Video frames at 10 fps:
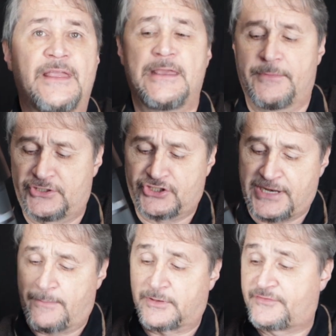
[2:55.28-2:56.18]
image
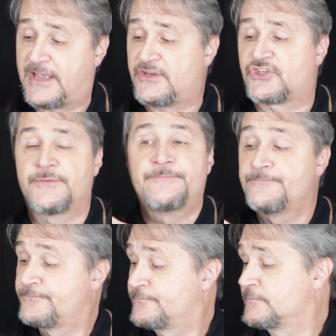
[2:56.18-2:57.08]
stabilization.
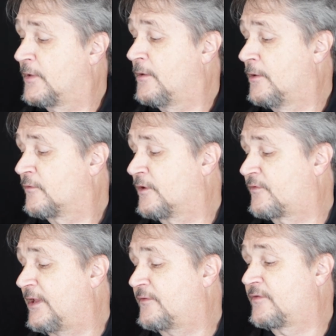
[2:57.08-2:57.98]

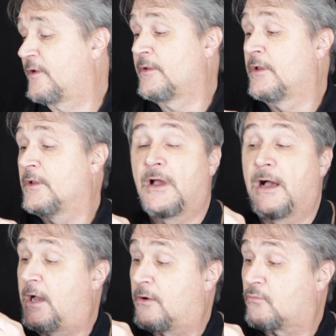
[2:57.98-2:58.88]
Let's get
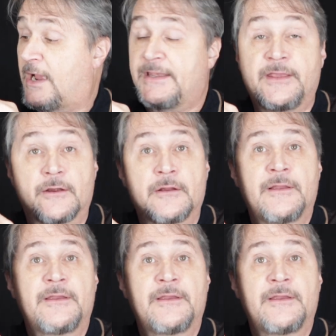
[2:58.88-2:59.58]
right here.